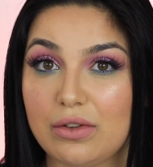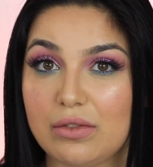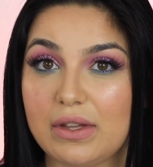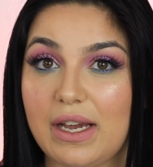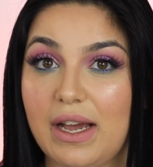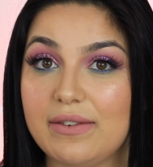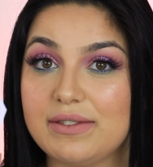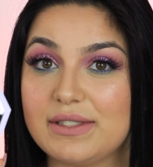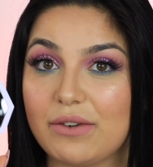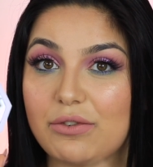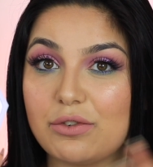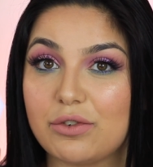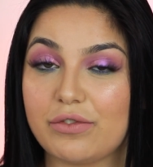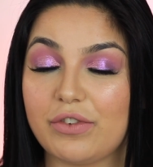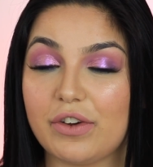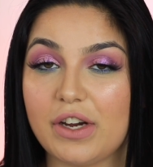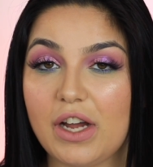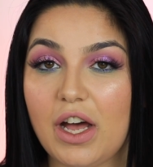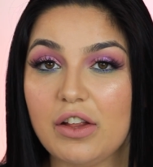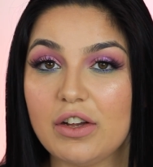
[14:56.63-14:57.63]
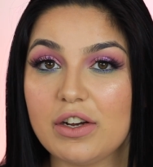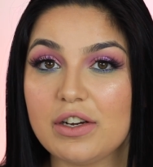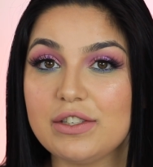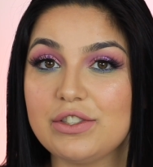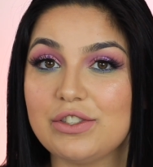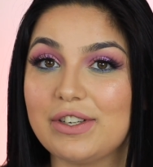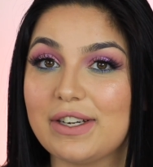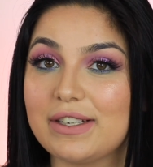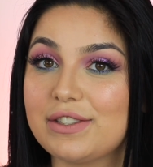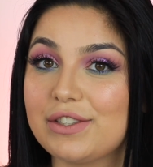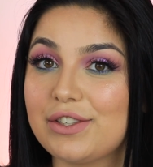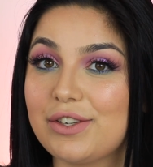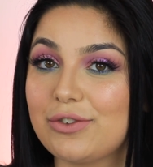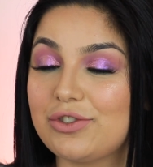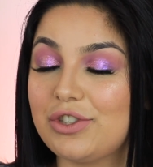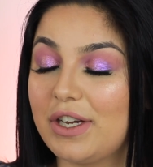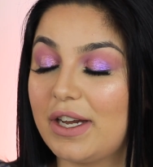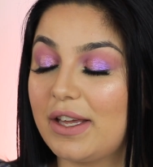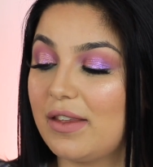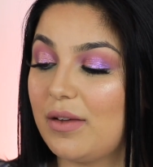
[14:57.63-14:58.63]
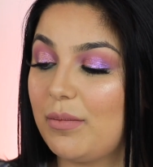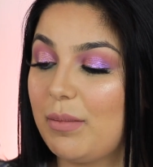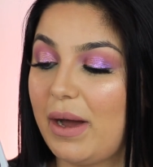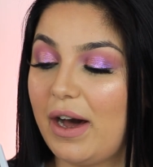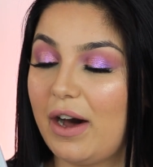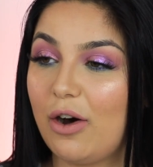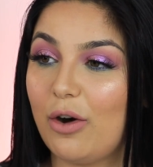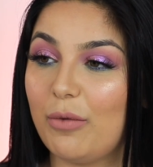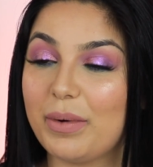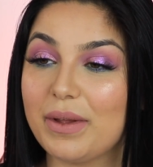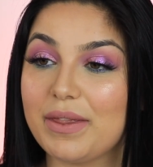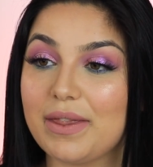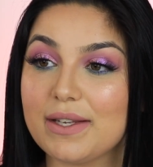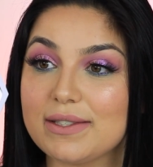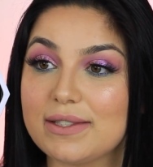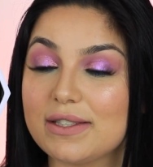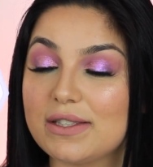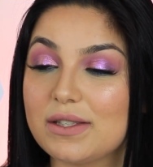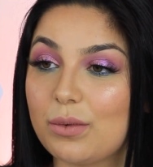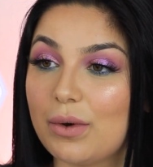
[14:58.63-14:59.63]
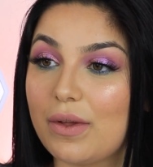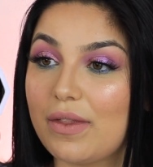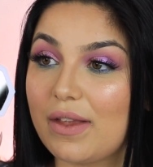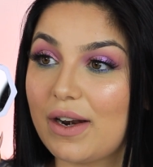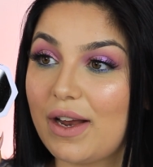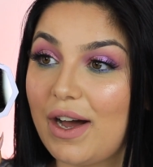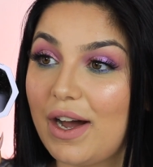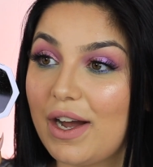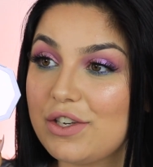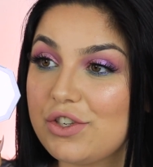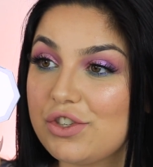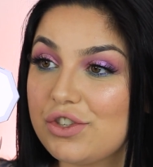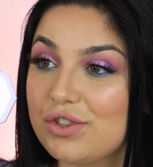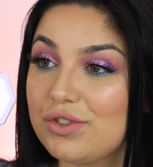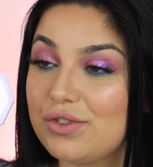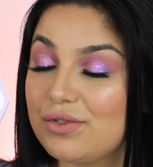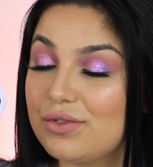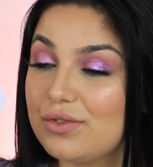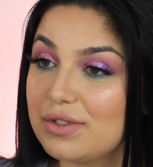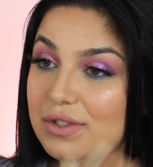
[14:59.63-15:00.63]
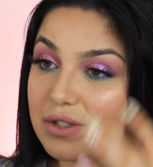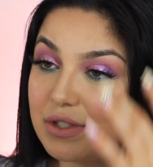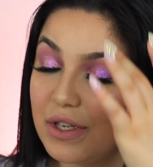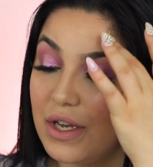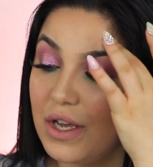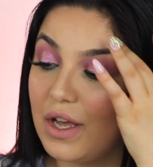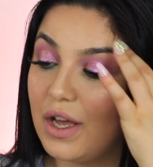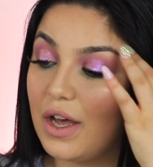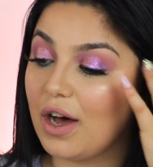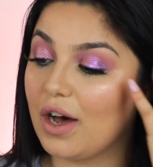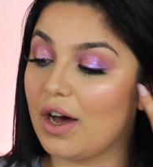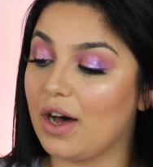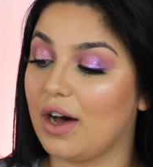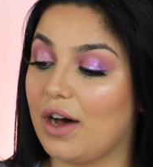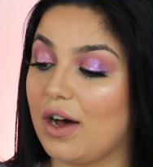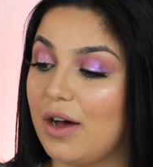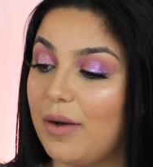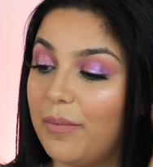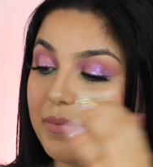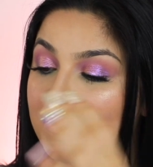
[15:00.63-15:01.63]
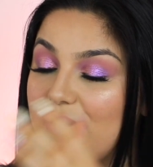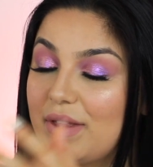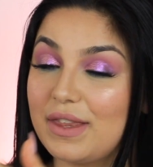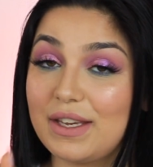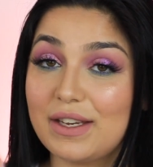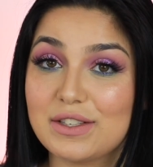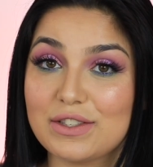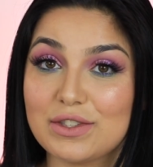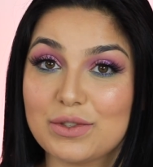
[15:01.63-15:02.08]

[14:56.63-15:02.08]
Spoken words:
They have several different colors. You guys can go check them out, but this is the one that I choose. I think it's